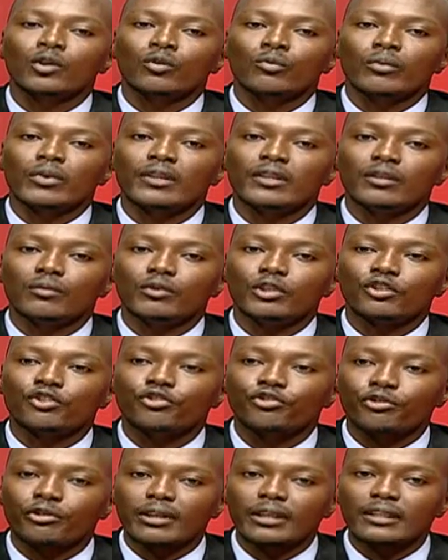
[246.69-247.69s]
where they were
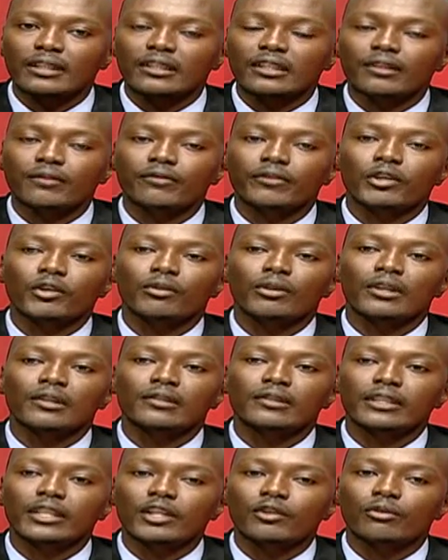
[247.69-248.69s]
trained in the
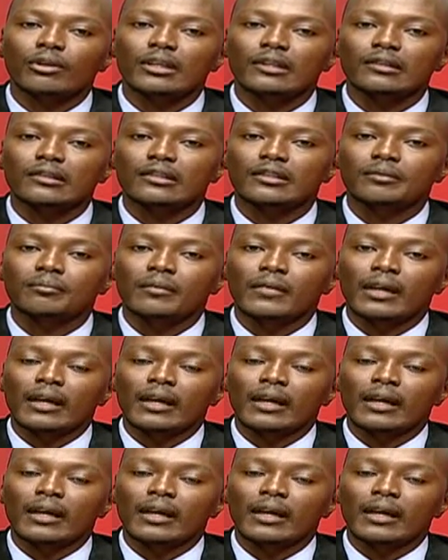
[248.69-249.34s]
various areas.